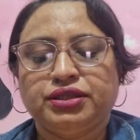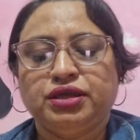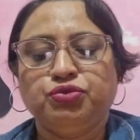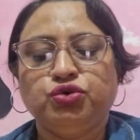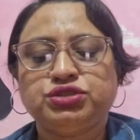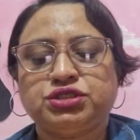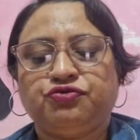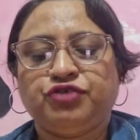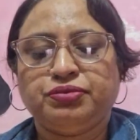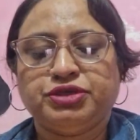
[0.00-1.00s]
The most
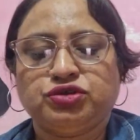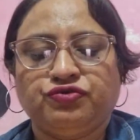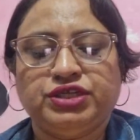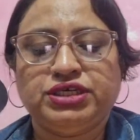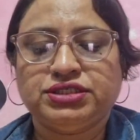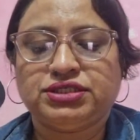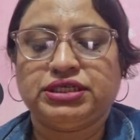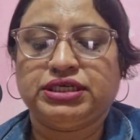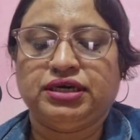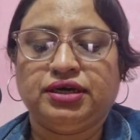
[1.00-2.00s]
famous of these
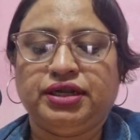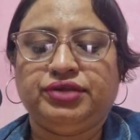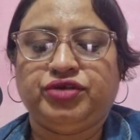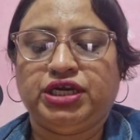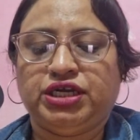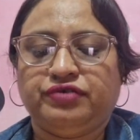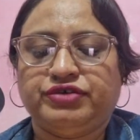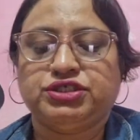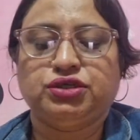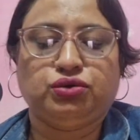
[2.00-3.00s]
early theatre
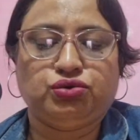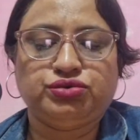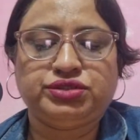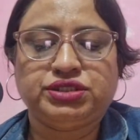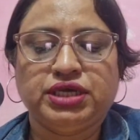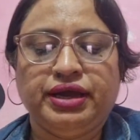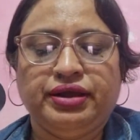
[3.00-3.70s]
was The Rose,